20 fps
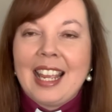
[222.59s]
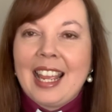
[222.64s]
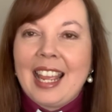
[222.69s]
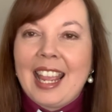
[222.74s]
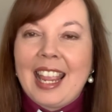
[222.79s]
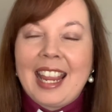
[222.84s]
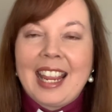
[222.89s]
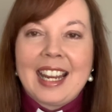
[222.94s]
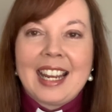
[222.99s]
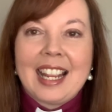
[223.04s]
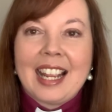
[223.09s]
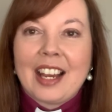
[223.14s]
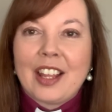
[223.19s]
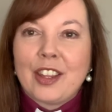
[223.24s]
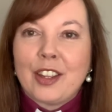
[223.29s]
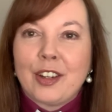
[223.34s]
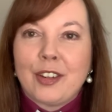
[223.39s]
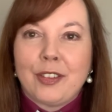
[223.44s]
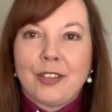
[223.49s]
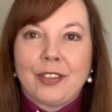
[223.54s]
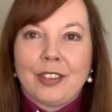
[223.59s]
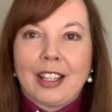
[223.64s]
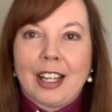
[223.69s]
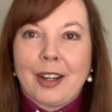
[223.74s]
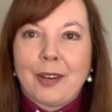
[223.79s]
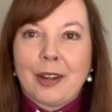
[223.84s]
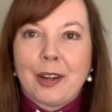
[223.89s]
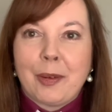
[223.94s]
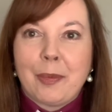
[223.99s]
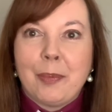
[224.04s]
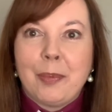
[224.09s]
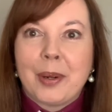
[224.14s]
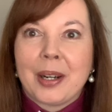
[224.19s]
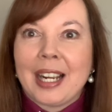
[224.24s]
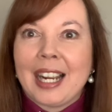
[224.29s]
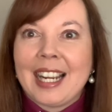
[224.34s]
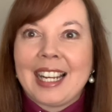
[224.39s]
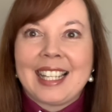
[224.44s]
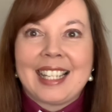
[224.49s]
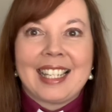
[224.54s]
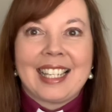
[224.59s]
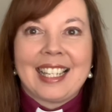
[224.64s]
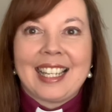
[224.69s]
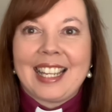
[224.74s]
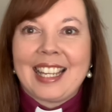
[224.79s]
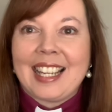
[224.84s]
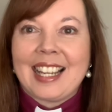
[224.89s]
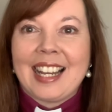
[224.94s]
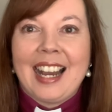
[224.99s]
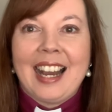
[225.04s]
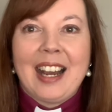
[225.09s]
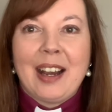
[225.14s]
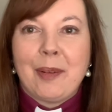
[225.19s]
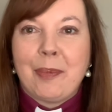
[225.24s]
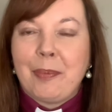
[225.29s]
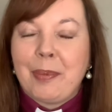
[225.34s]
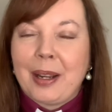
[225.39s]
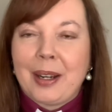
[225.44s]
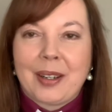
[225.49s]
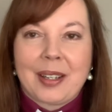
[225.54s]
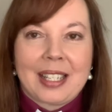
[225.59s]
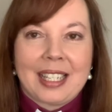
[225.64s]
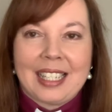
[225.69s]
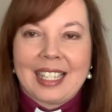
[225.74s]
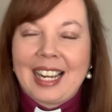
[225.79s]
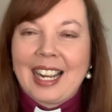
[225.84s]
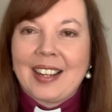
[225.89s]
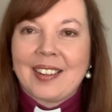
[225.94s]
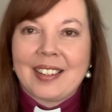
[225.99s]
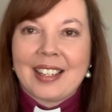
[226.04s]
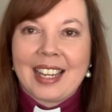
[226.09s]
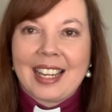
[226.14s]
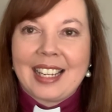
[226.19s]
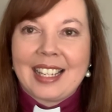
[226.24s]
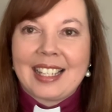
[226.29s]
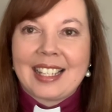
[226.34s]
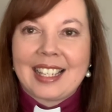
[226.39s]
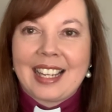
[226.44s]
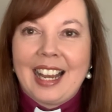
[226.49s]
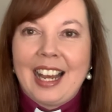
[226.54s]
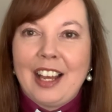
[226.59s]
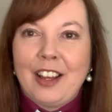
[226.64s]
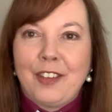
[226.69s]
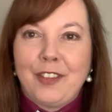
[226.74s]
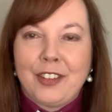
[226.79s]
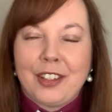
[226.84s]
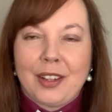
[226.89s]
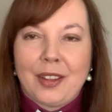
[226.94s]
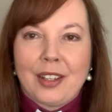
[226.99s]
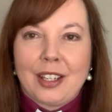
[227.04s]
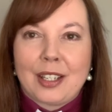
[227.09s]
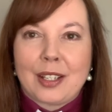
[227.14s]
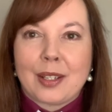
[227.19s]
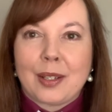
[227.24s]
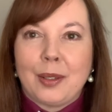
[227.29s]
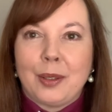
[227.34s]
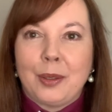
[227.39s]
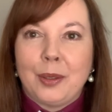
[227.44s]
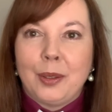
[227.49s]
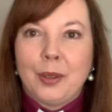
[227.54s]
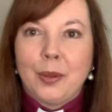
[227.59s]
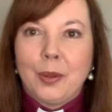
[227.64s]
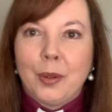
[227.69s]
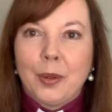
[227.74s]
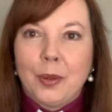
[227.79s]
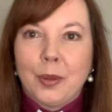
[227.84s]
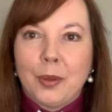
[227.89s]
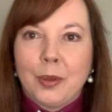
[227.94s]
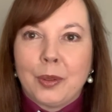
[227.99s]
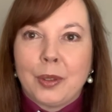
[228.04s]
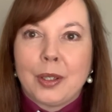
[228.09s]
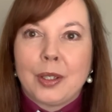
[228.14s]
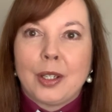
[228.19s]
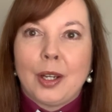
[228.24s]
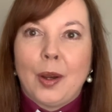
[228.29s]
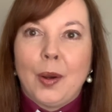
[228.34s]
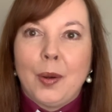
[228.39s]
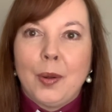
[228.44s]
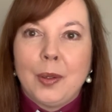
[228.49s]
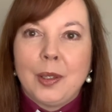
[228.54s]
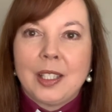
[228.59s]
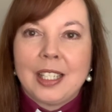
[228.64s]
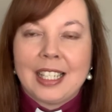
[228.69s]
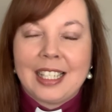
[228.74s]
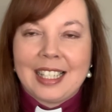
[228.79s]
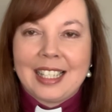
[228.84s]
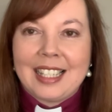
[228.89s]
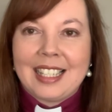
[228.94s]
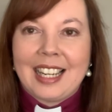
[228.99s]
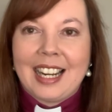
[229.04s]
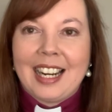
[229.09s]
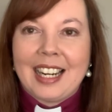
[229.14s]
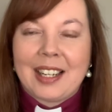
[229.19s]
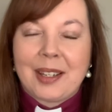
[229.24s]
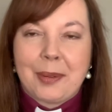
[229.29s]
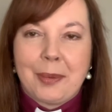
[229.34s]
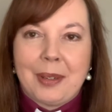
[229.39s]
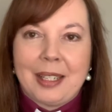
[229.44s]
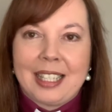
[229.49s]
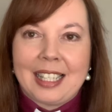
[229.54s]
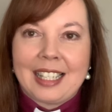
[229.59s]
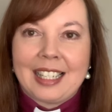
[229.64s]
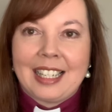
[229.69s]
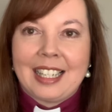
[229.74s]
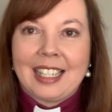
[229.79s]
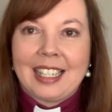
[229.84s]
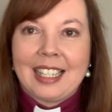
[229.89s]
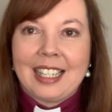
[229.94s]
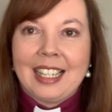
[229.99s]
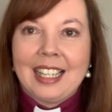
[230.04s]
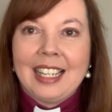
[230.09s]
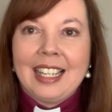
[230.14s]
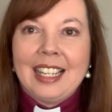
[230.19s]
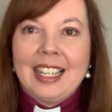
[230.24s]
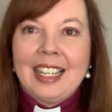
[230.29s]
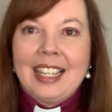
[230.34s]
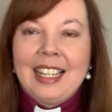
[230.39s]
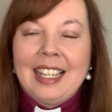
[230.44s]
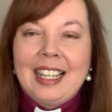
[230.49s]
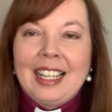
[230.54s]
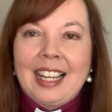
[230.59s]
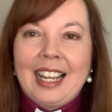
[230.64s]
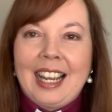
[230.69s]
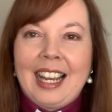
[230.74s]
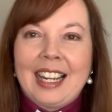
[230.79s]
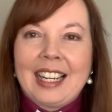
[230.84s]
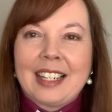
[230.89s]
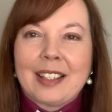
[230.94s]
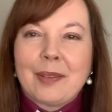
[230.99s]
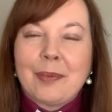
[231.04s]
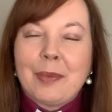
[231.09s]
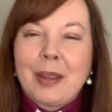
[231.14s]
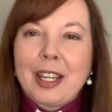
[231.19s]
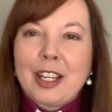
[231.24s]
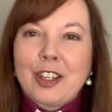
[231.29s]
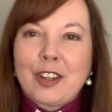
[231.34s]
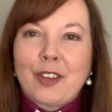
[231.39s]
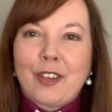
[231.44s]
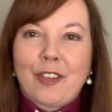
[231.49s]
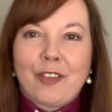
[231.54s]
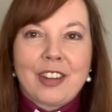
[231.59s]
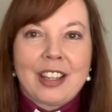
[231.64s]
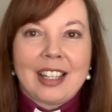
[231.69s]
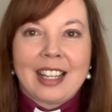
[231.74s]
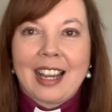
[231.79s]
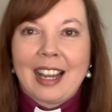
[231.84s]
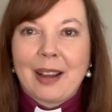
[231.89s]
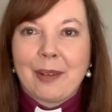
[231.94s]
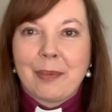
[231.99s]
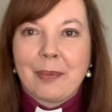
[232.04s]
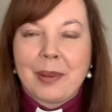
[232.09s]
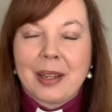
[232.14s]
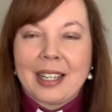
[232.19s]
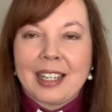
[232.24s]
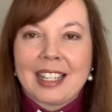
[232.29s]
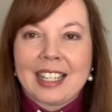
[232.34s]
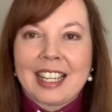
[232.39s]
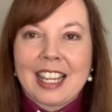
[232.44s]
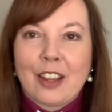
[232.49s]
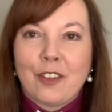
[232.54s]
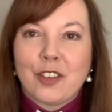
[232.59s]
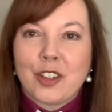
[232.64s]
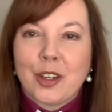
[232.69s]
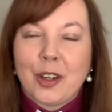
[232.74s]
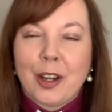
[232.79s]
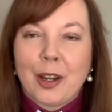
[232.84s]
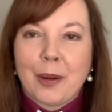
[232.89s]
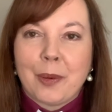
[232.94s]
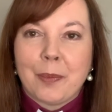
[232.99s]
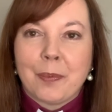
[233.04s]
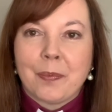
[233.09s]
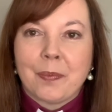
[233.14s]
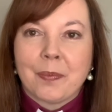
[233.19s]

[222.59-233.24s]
any other flower brightening up our surroundings after this long, cold and dark winter, and it makes you feel happy and it gives you hope,